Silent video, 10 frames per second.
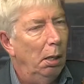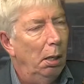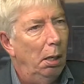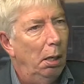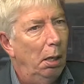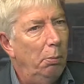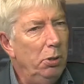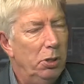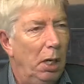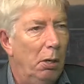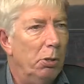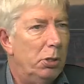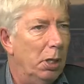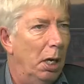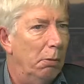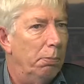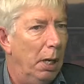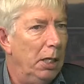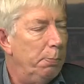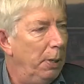I wouldn't say hostile
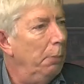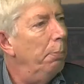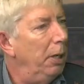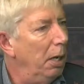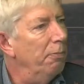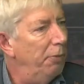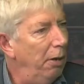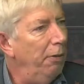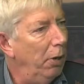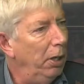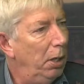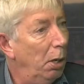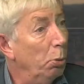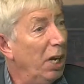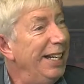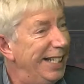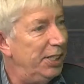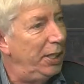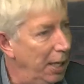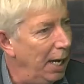place, but it had become very, very cold and
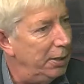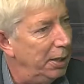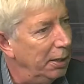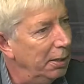disconnected,